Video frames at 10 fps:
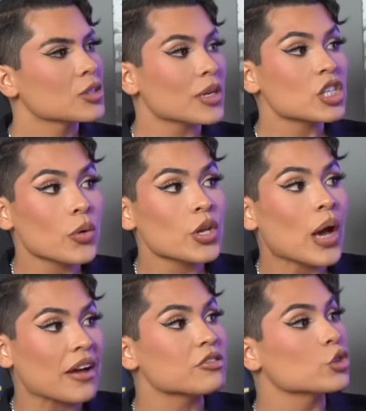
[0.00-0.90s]
Especially when
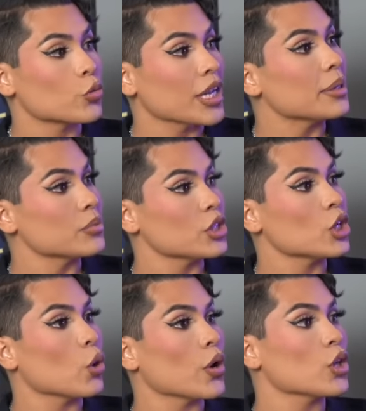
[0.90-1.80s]
you have dreams,
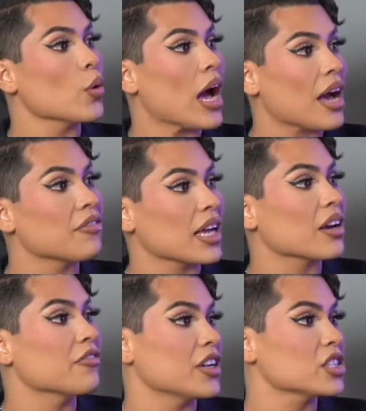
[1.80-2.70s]
you know? When you have,
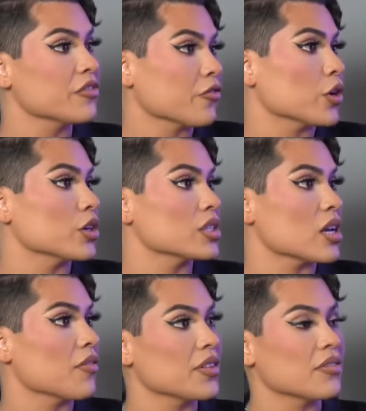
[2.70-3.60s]
like, a vision for
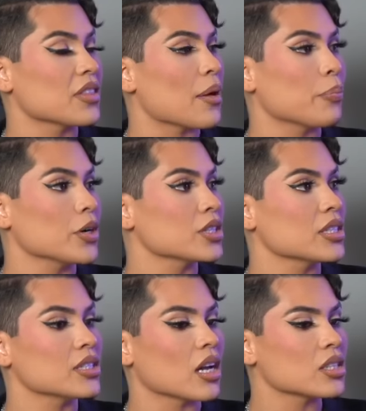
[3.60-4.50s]
yourself, and if that
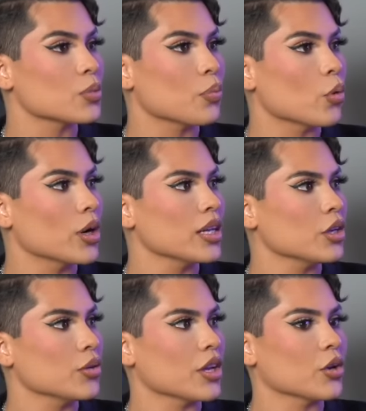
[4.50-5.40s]
person's not
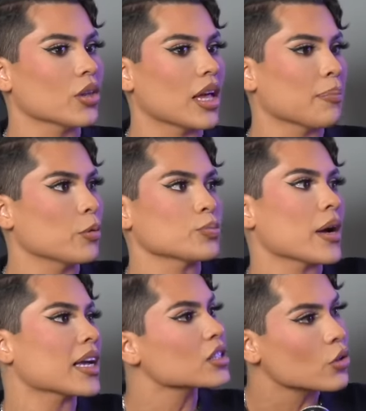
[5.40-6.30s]
supporting you, then you're like, pues,
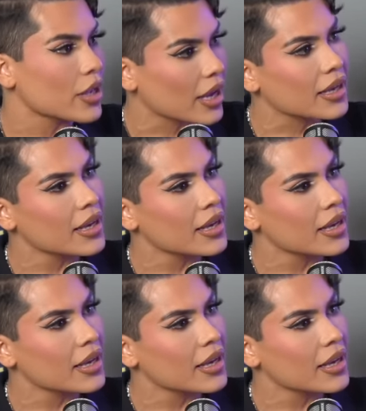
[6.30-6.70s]
¿para qué estoy aquí?